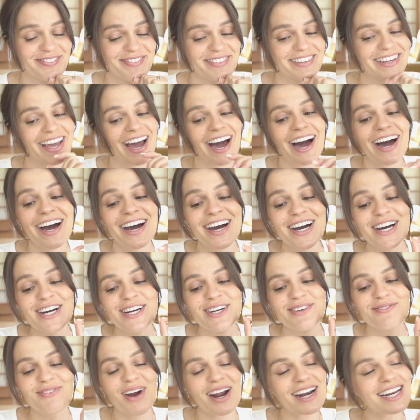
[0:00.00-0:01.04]
Yeah,
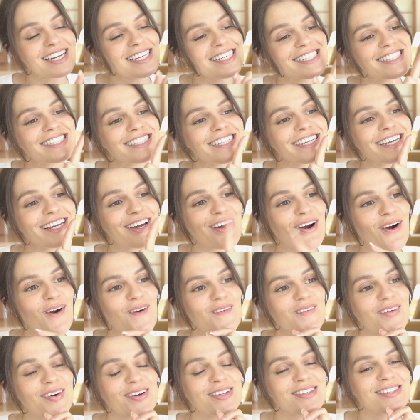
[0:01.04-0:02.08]
pregnancy
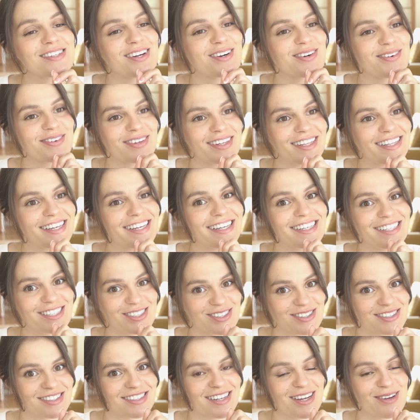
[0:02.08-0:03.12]
hormones are really
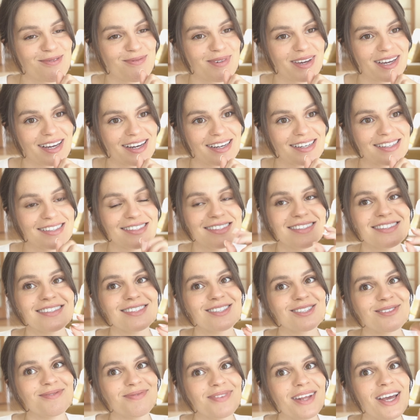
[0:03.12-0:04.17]
interesting
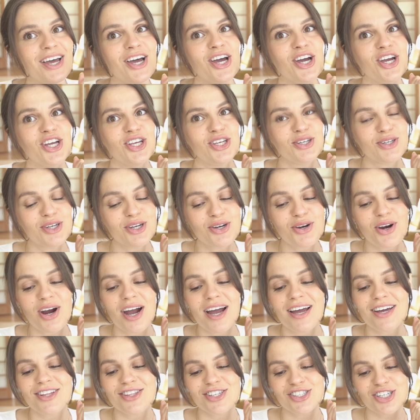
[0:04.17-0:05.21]
because you can
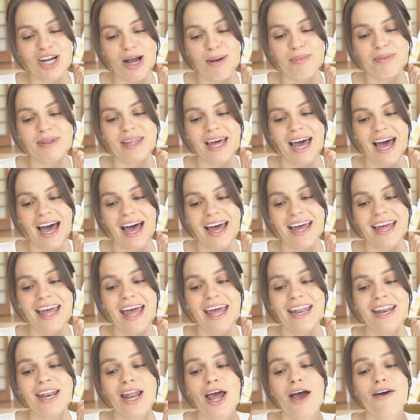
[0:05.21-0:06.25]
cry on the drop of the hat.
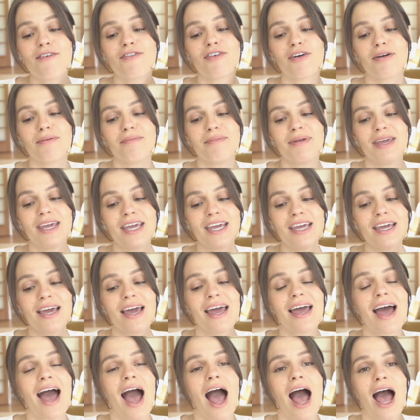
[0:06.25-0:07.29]
And for me,
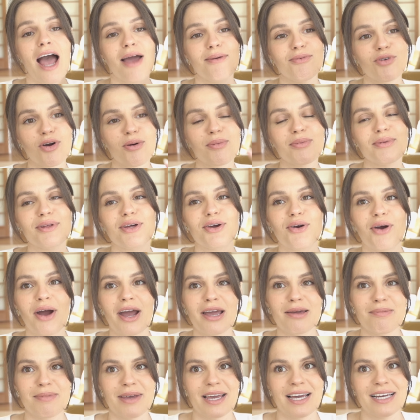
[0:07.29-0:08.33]
I'm normally
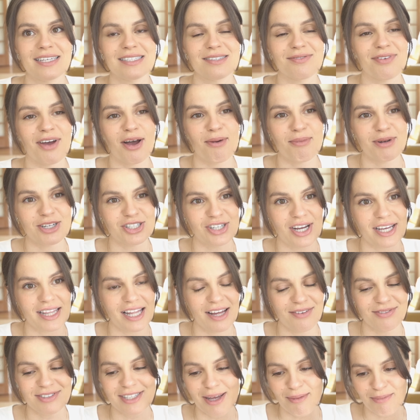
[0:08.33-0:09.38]
crying because of how much I
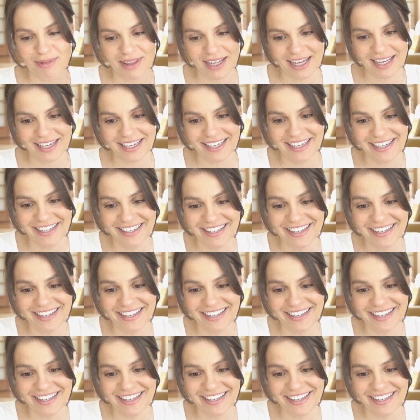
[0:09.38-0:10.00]
love something.